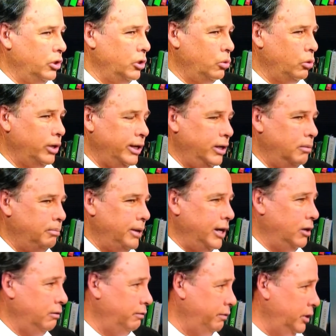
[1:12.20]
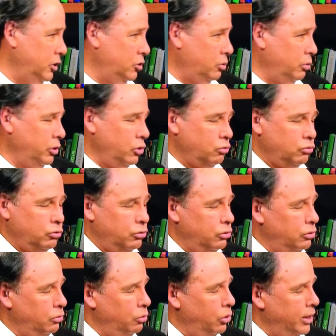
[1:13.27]
you know where Ian Baker Finch, you know,
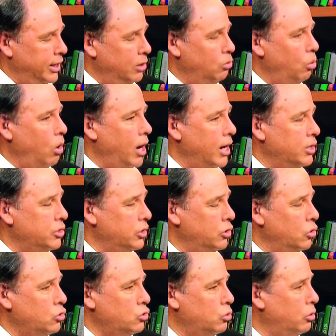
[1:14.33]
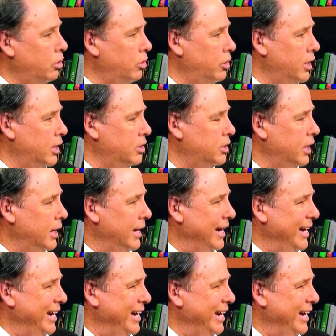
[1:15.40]
where he was, and those sort of things,